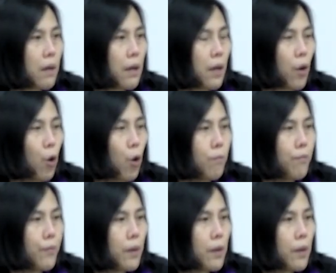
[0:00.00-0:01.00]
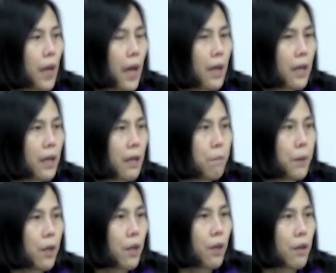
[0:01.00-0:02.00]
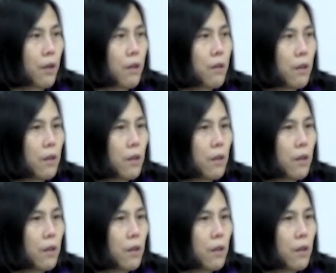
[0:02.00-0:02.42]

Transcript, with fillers: at home, and I can be here,